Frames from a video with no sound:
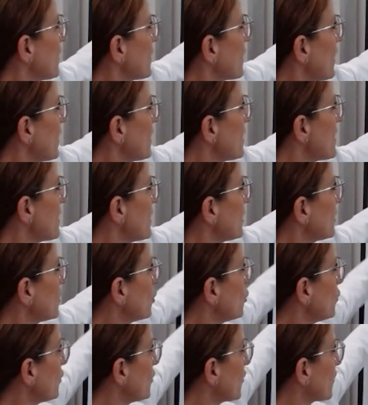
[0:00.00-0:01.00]
And it
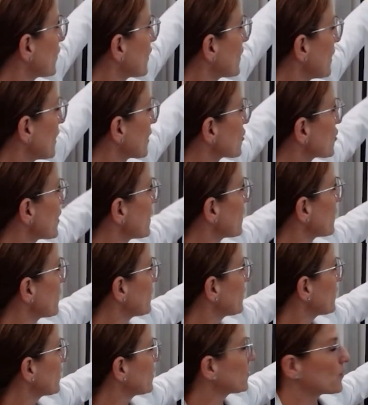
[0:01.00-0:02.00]
loses an electron to the
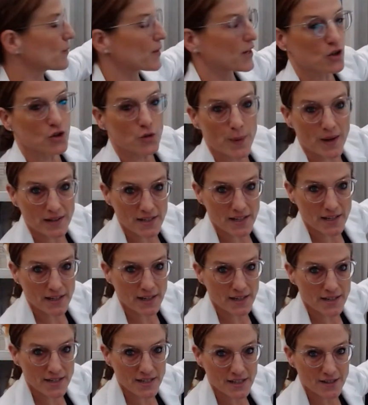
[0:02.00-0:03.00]
system, it goes back to
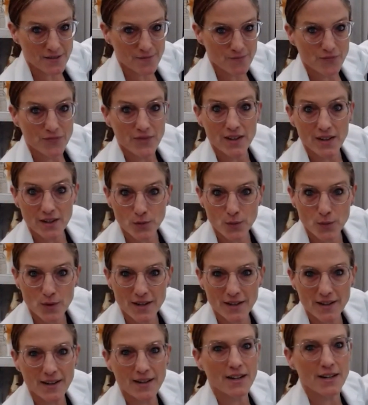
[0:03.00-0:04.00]
NAD. Then guess
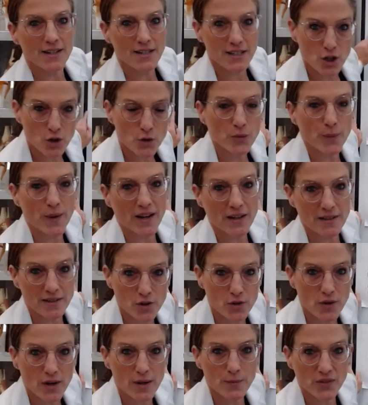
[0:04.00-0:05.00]
what? NAD goes back to the
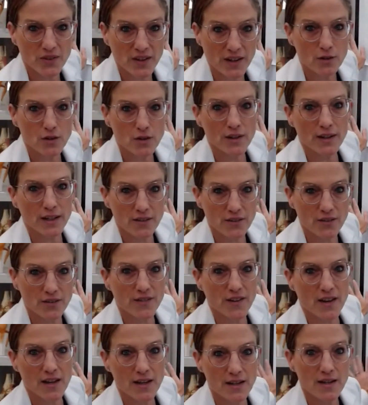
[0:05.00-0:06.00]
Krebs cycle and gets
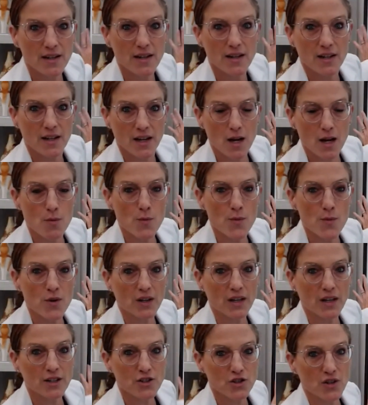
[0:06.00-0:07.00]
fed a couple more
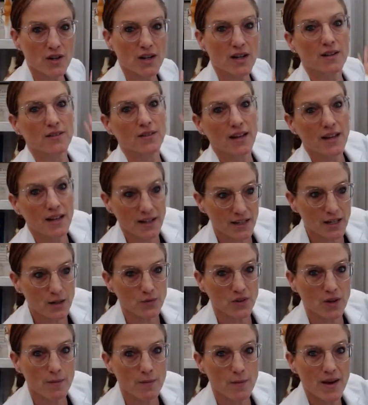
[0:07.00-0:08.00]
electrons and keeps
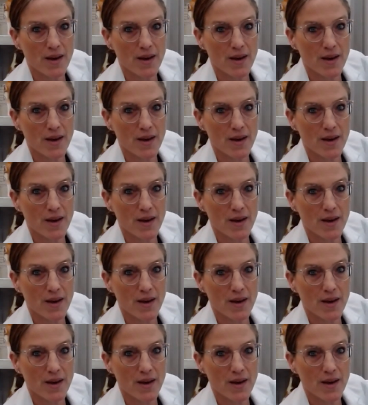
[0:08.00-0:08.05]
coming